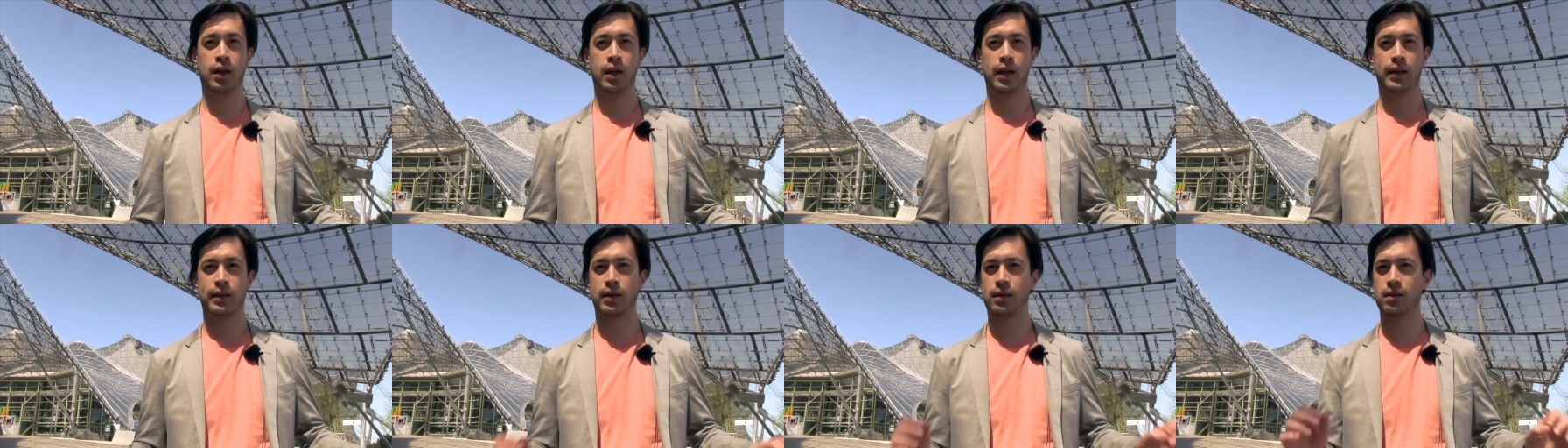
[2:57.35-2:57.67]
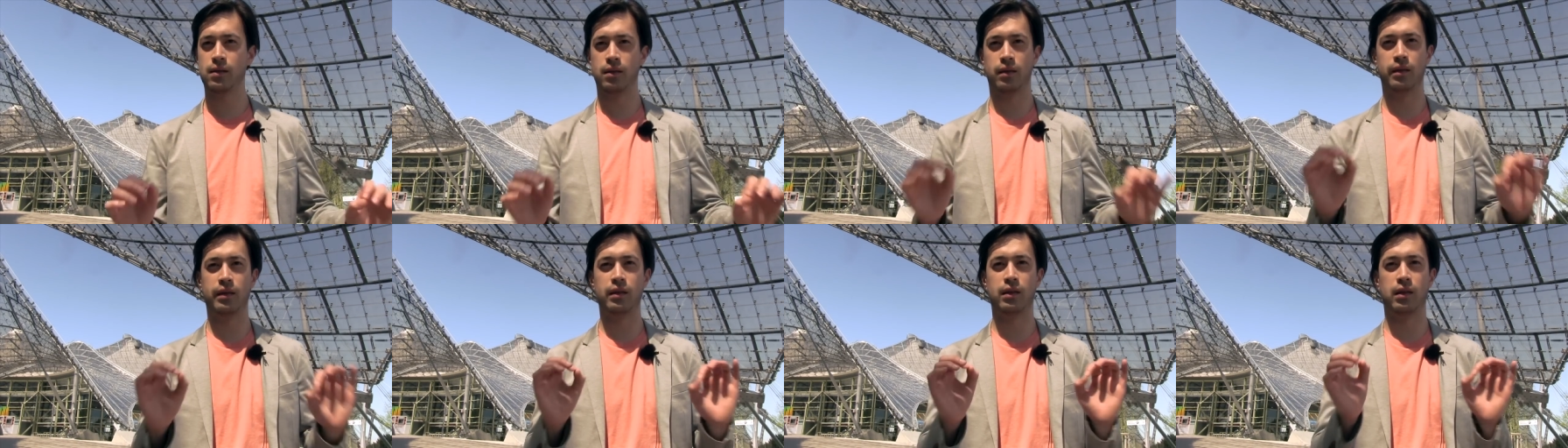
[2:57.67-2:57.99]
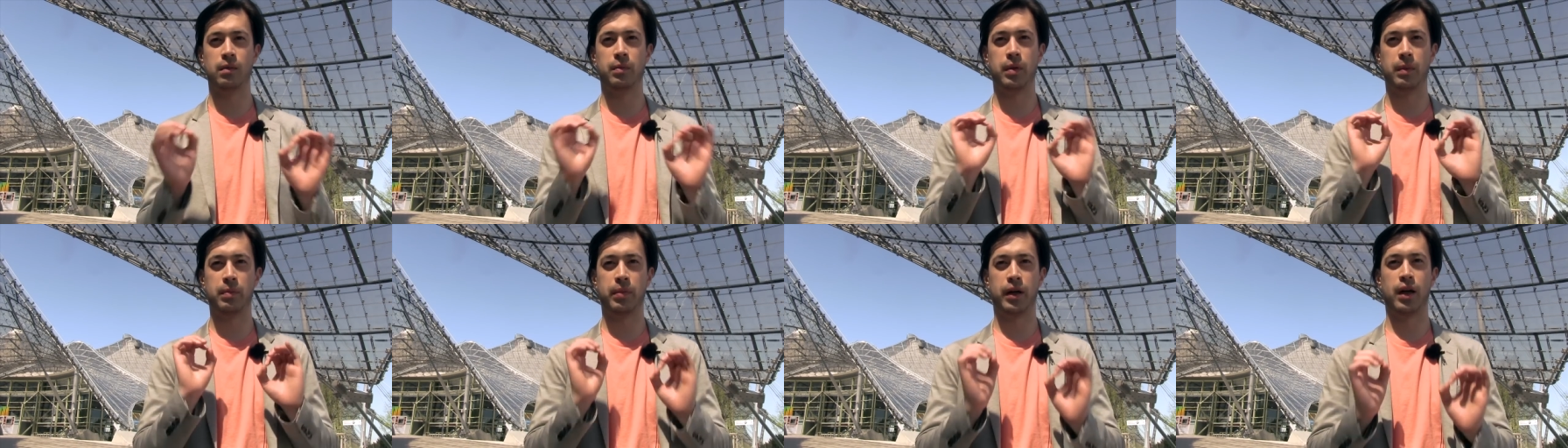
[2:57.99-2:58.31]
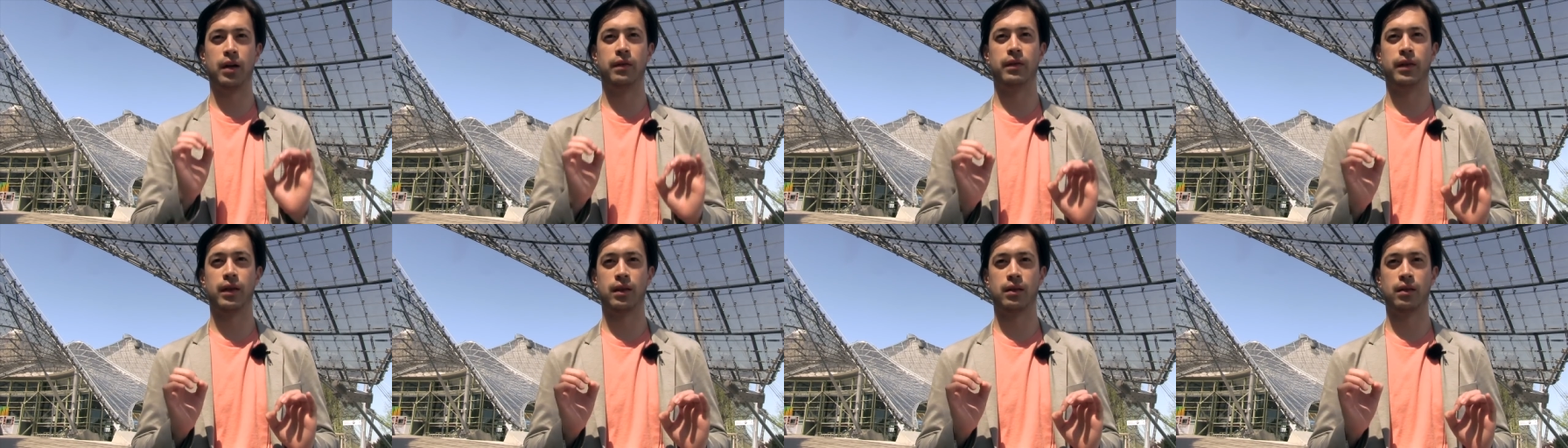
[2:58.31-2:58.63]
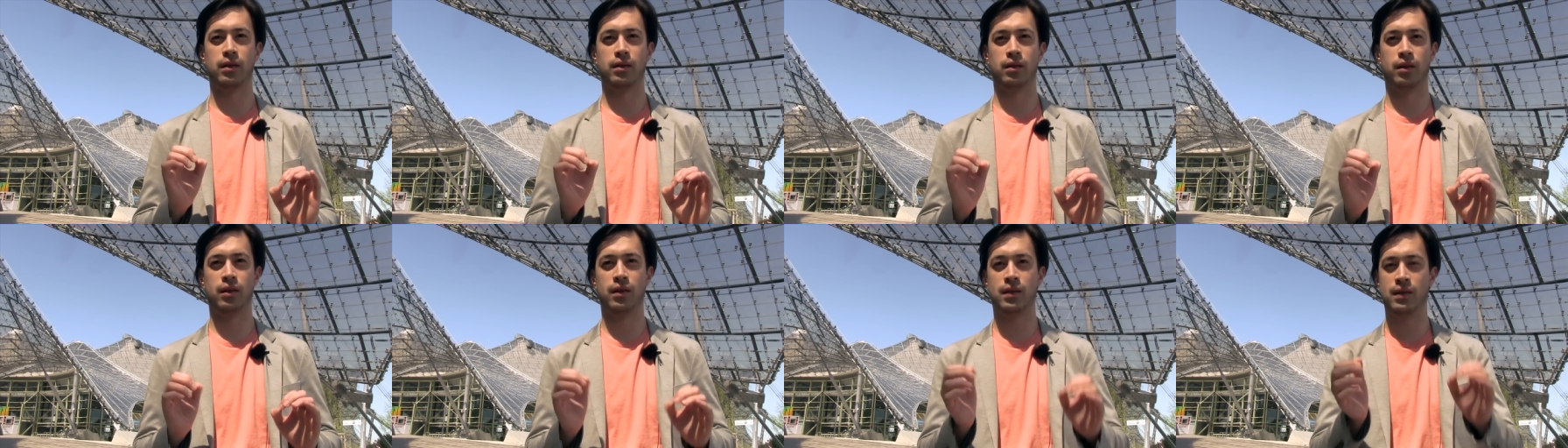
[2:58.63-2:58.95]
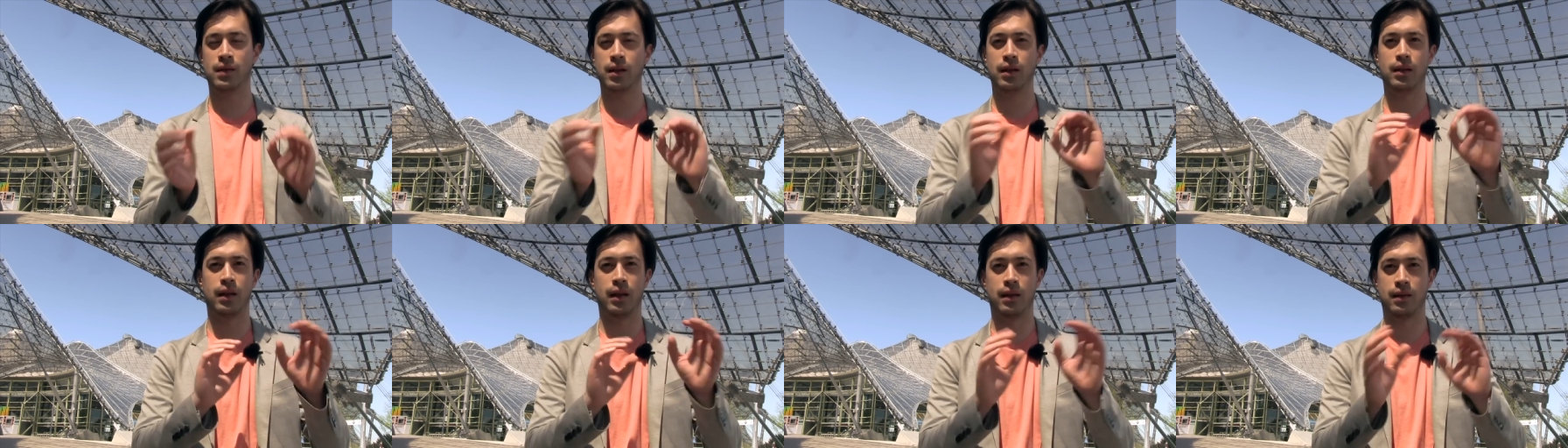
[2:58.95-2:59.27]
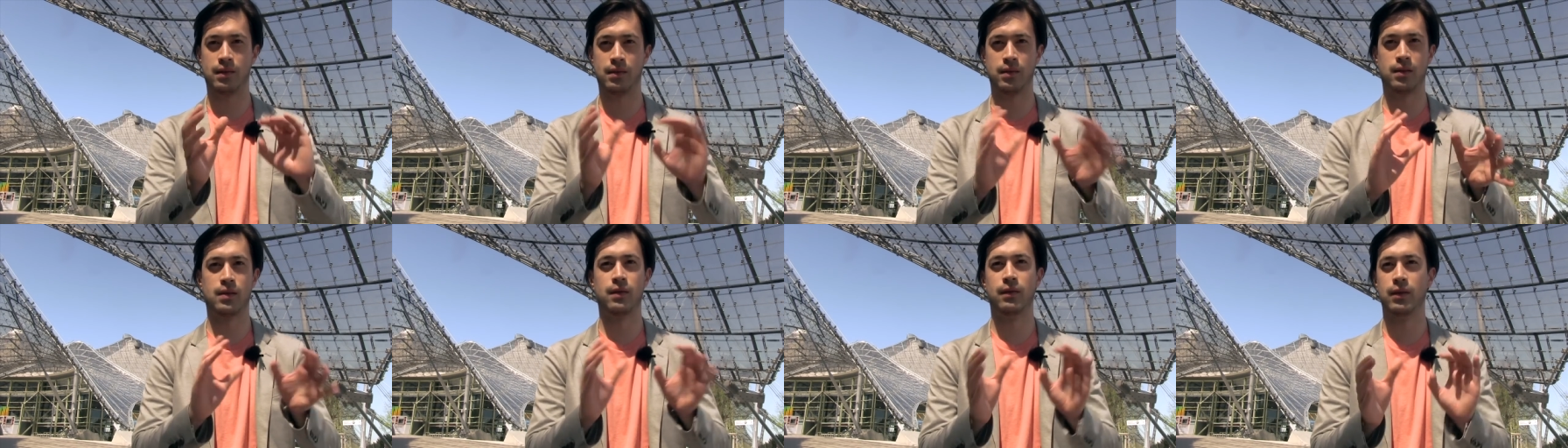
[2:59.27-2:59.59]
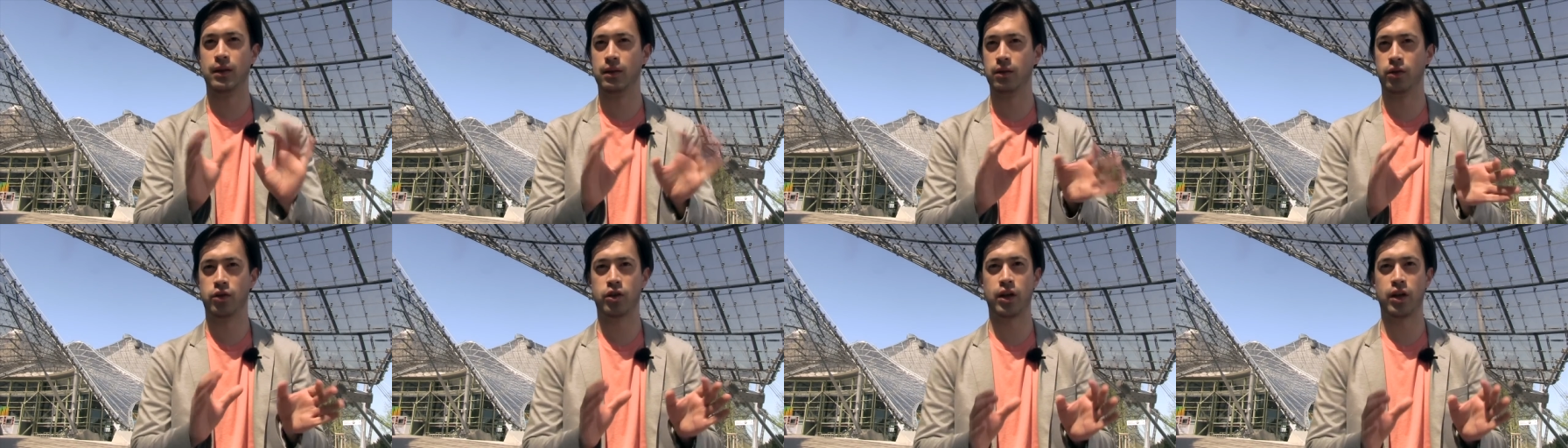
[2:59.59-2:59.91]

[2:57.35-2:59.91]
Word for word: It doesn't need to be perfect, you know. You see there's lots of little